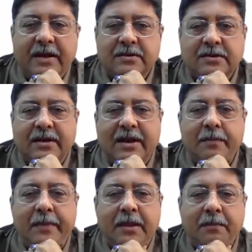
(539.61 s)
fact, let
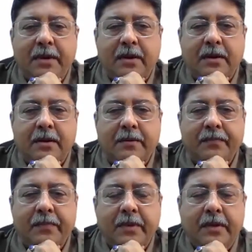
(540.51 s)
me
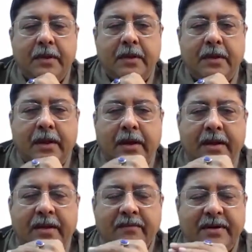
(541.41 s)

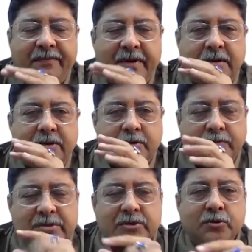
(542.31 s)
give a different
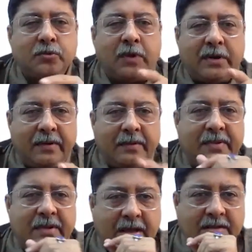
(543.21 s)
twist to whatever
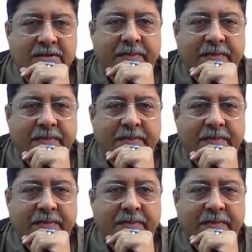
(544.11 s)
is